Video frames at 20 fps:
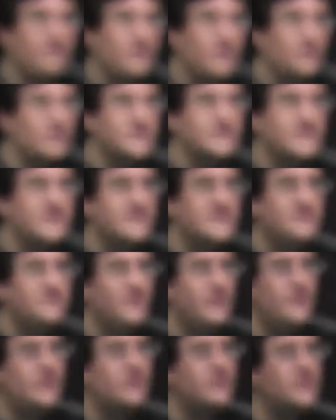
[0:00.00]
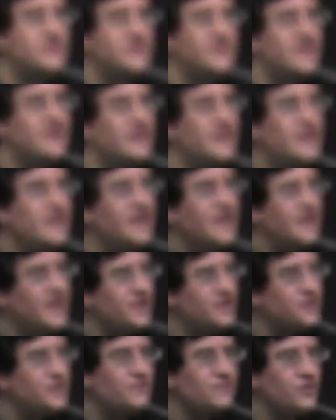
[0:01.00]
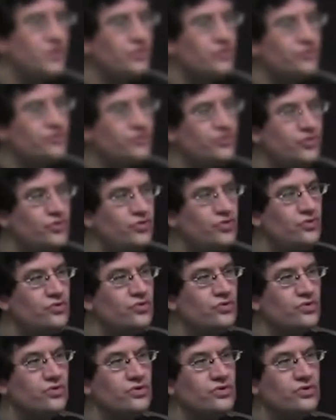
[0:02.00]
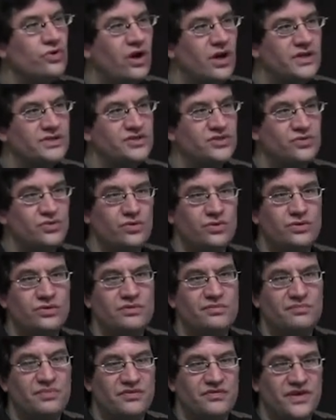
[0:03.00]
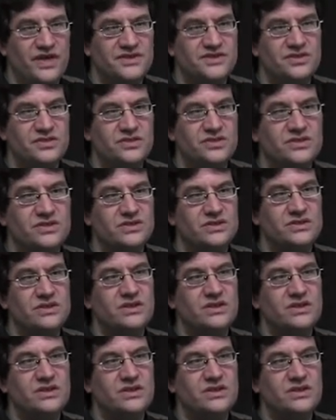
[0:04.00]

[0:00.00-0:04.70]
focus of this video is he interviewed two law school professors,